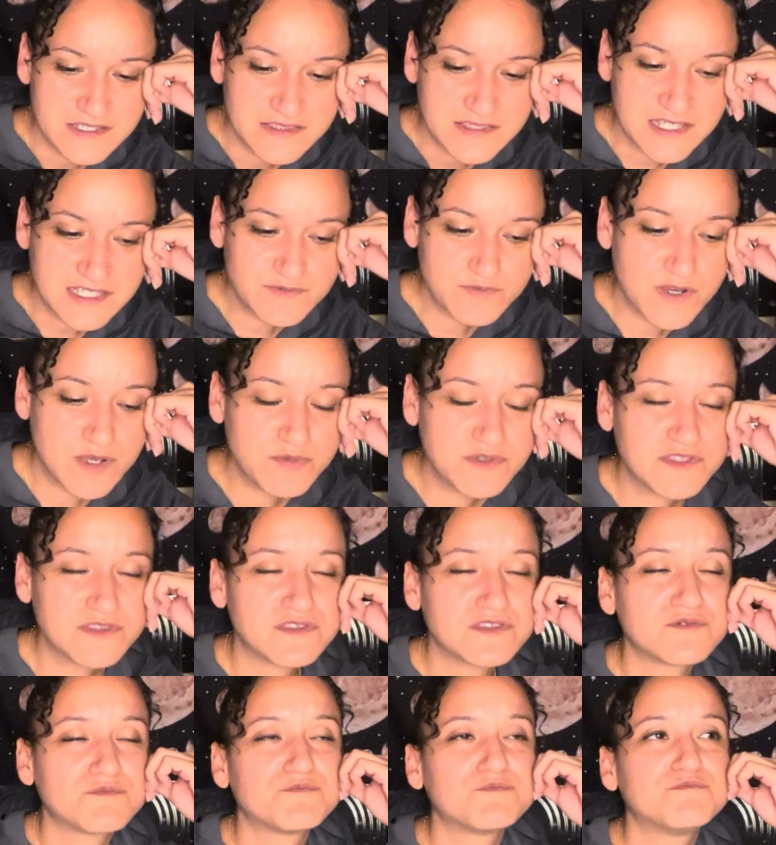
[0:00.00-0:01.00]
That's probably
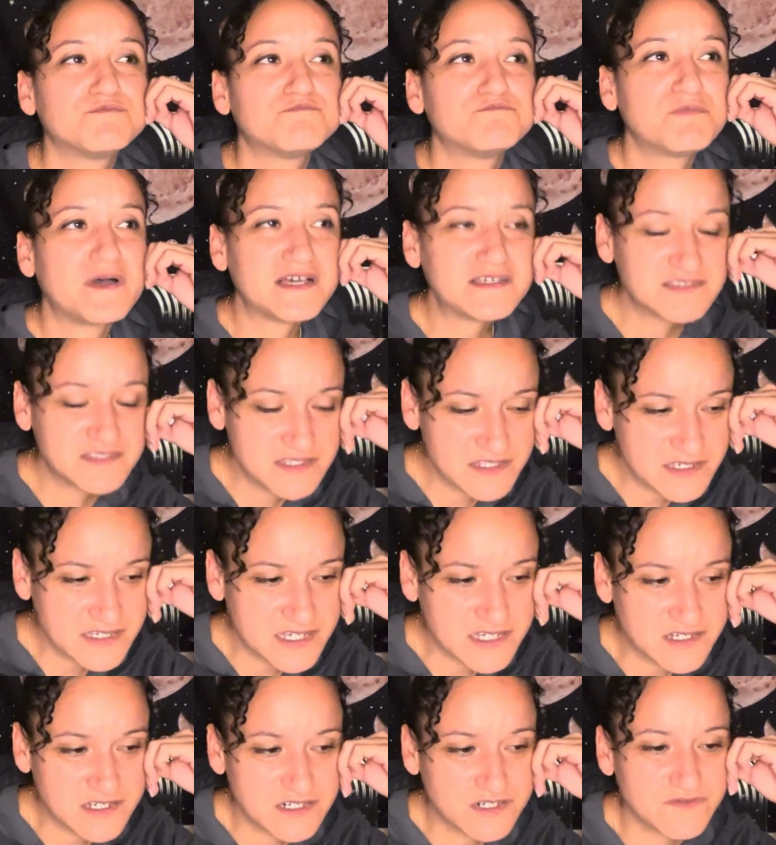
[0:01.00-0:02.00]
the best thing
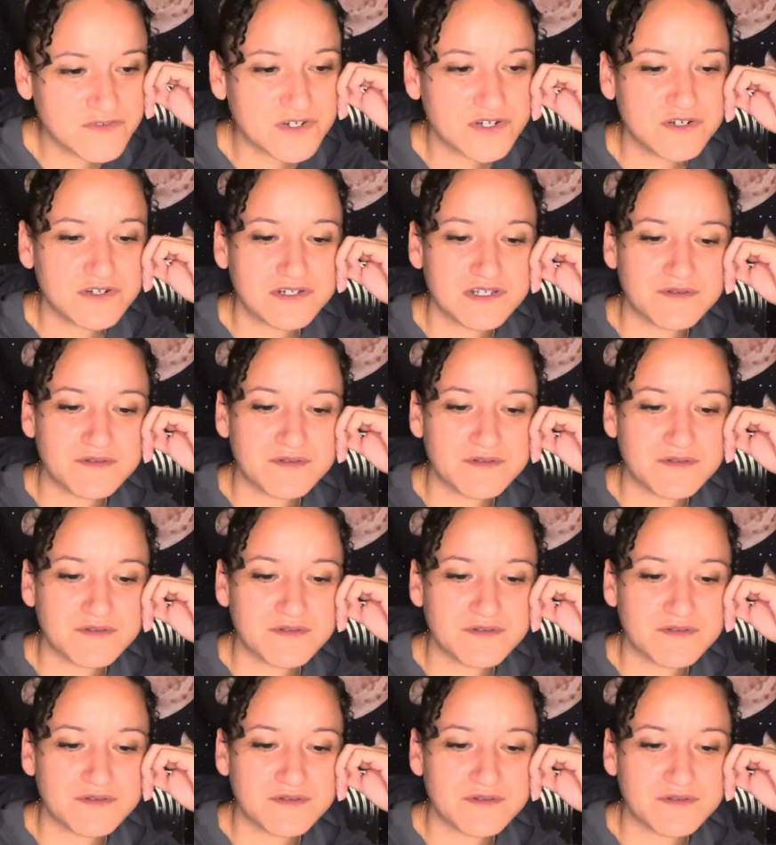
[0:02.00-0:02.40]
I could have heard